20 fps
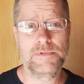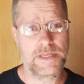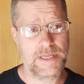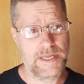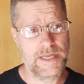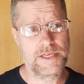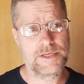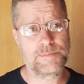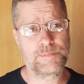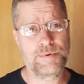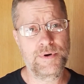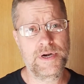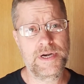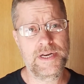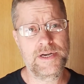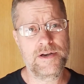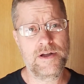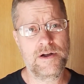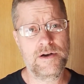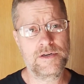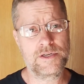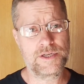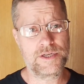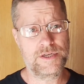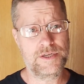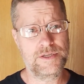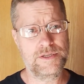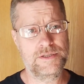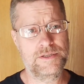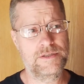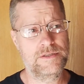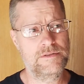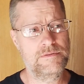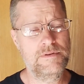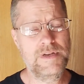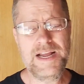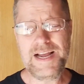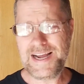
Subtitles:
It's pretty darn good.